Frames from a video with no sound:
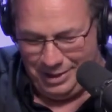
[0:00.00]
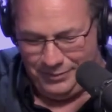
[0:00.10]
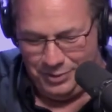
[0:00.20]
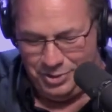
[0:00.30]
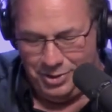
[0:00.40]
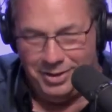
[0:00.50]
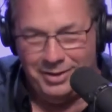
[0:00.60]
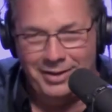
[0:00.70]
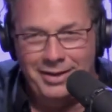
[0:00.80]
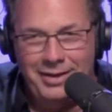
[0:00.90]
That's for
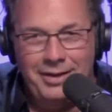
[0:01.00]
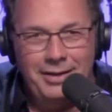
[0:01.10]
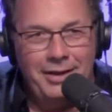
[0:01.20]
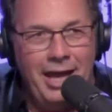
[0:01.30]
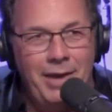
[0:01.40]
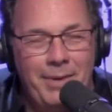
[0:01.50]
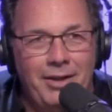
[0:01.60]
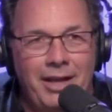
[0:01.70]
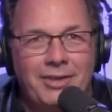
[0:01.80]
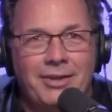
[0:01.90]
sure. Hey,
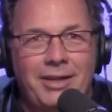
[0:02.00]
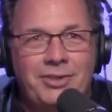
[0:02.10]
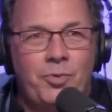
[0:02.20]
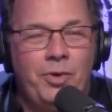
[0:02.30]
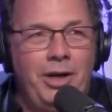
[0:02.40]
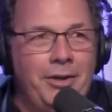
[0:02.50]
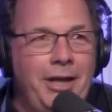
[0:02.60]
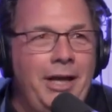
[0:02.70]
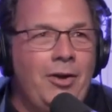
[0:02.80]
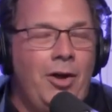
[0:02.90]
man, let's reel
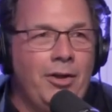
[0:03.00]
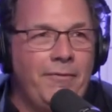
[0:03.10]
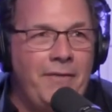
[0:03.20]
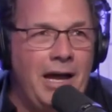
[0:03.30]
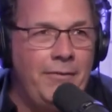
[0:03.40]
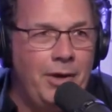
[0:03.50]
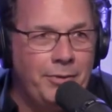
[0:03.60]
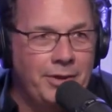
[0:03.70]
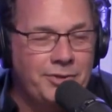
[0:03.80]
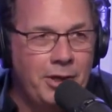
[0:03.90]
in on the
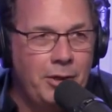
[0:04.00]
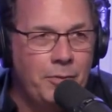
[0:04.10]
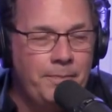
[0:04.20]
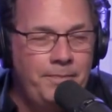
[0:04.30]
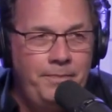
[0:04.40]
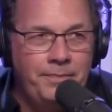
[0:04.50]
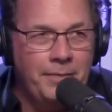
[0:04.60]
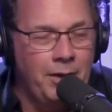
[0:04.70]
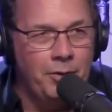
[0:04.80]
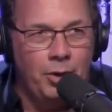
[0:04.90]
500. So
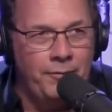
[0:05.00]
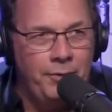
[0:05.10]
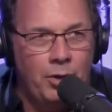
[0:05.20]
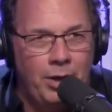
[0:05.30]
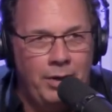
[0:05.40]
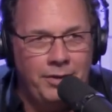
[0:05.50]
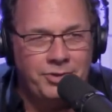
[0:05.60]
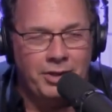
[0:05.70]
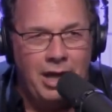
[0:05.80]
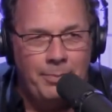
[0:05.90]
I don't know if you're aware of
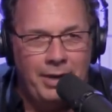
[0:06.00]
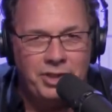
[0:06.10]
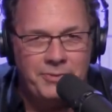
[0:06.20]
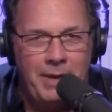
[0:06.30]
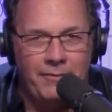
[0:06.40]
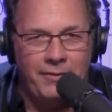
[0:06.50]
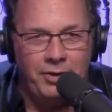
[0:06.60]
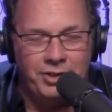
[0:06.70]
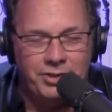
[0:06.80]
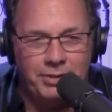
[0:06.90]
this or not, but I spot for
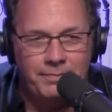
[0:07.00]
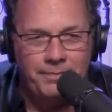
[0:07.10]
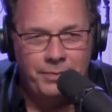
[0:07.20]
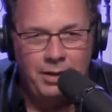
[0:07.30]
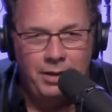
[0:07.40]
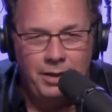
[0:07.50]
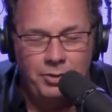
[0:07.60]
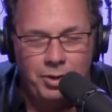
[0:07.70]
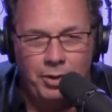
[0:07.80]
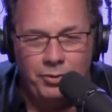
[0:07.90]
Dixon
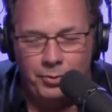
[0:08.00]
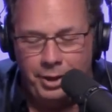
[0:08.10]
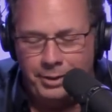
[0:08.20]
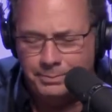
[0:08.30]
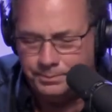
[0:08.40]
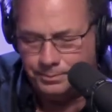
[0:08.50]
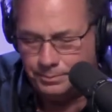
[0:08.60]
and turn 3.